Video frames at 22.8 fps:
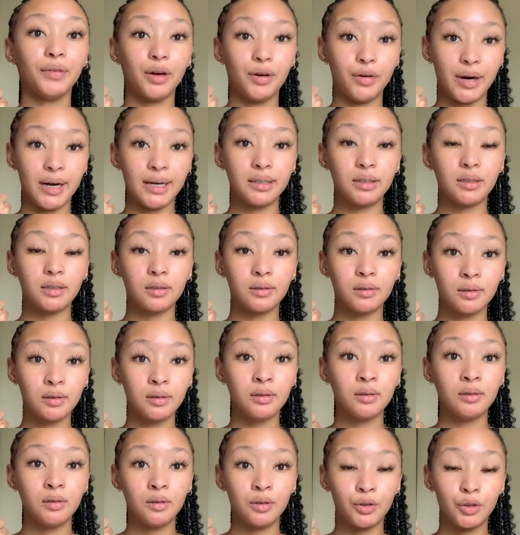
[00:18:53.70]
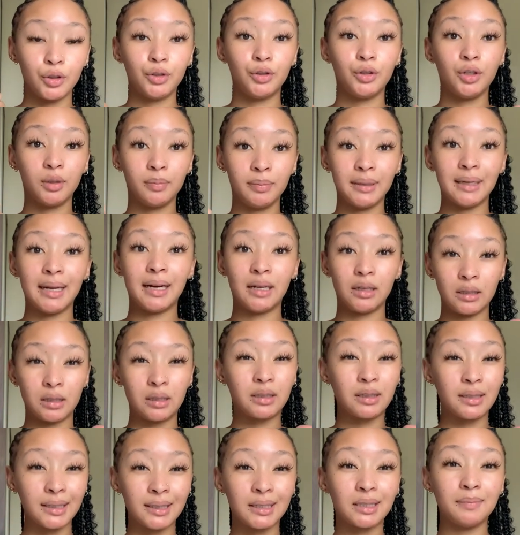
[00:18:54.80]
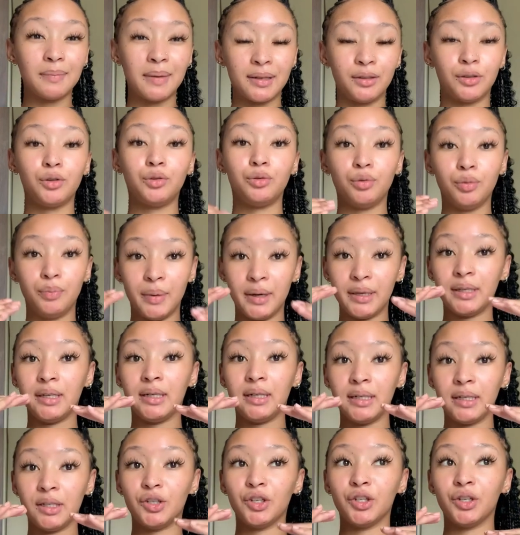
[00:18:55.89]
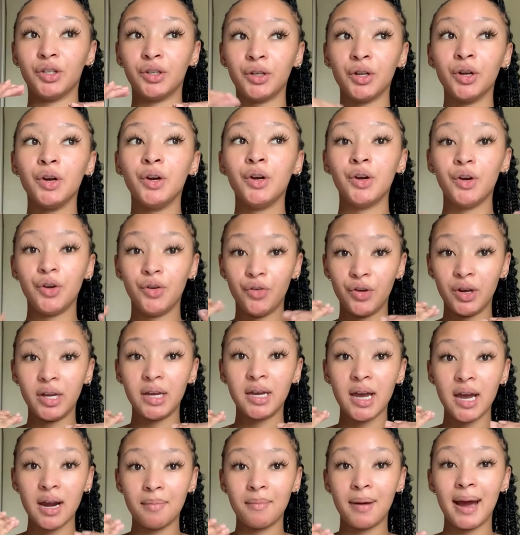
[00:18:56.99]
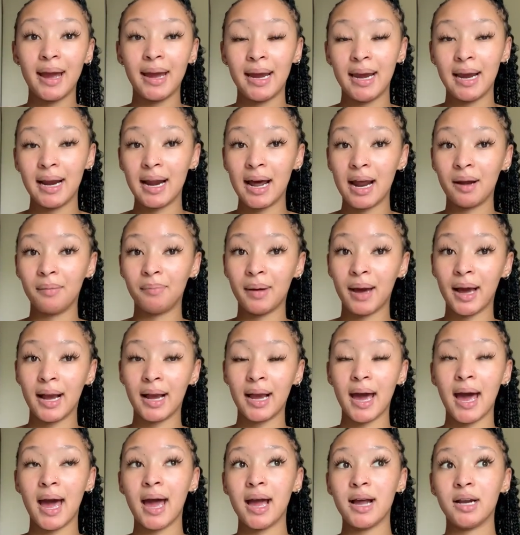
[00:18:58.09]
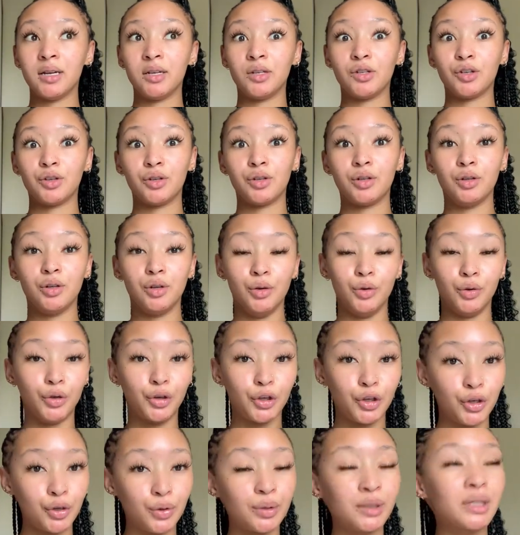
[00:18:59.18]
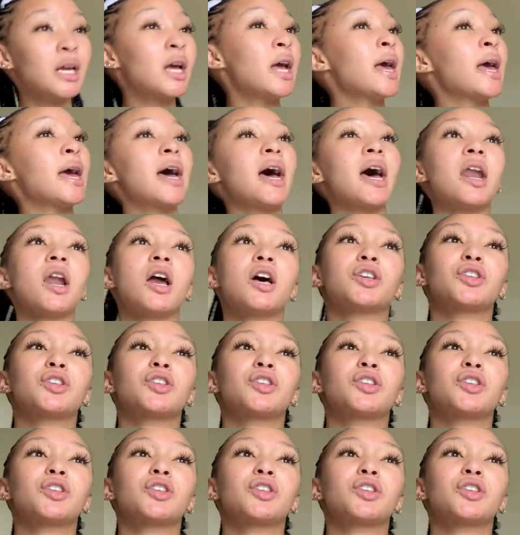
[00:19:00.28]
right? So it took me like 6 months to basically just regain my hairline back and just look cute. And I